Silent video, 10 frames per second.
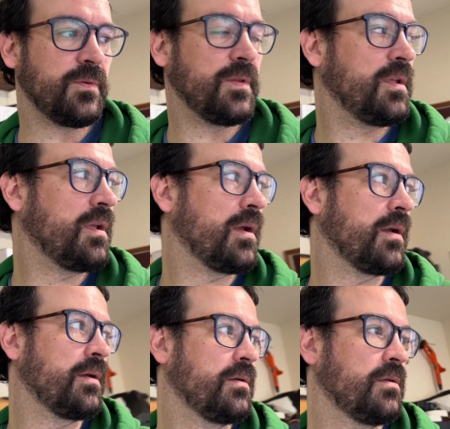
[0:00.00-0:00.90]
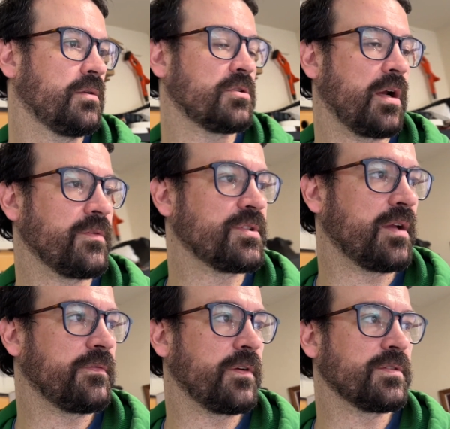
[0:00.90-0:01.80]
the driver's
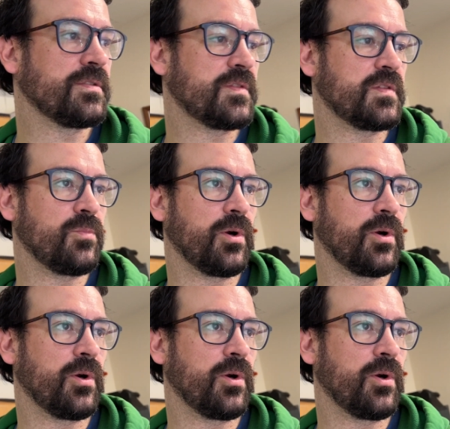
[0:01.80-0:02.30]
side first since it's more